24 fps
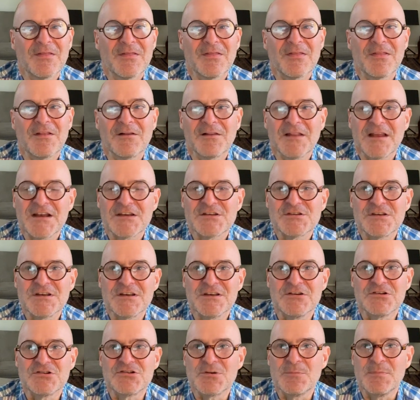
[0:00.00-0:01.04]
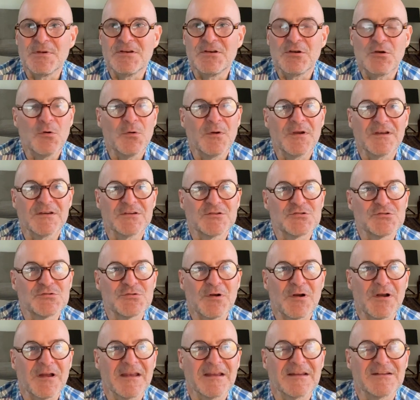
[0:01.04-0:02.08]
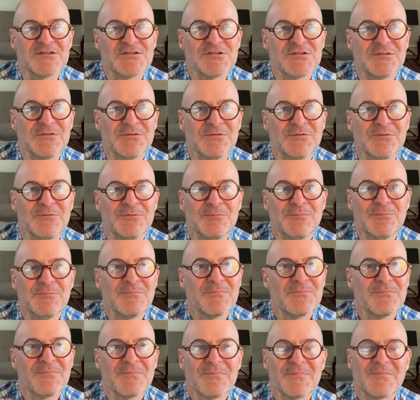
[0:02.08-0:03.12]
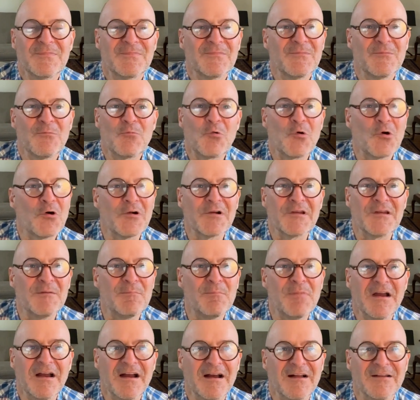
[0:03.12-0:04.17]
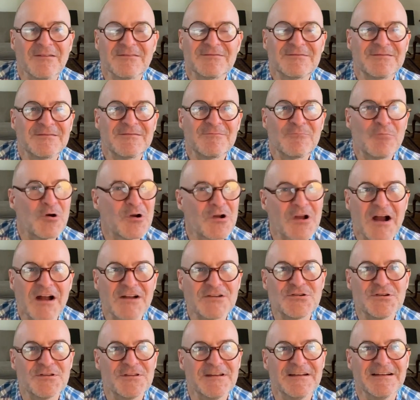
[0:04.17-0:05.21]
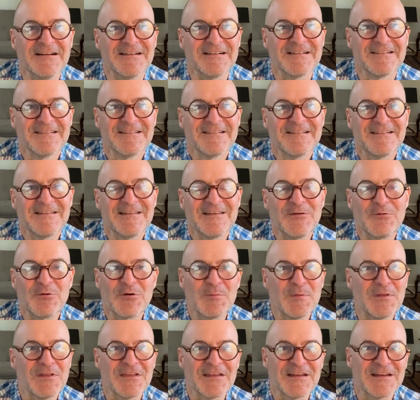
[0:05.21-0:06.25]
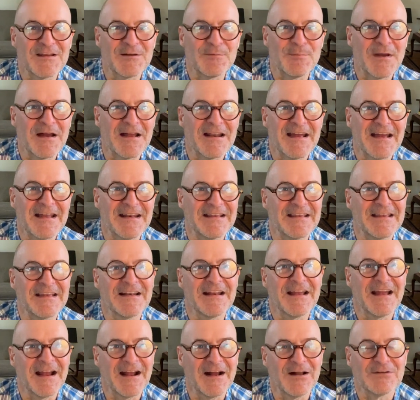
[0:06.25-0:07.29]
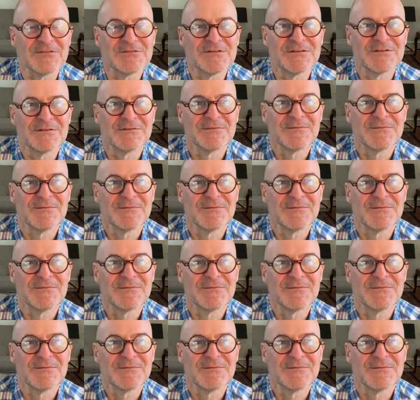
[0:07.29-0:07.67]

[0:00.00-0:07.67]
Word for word: the last thing you should be doing is trying to worry about what got you there. You want to be thinking about how to get out.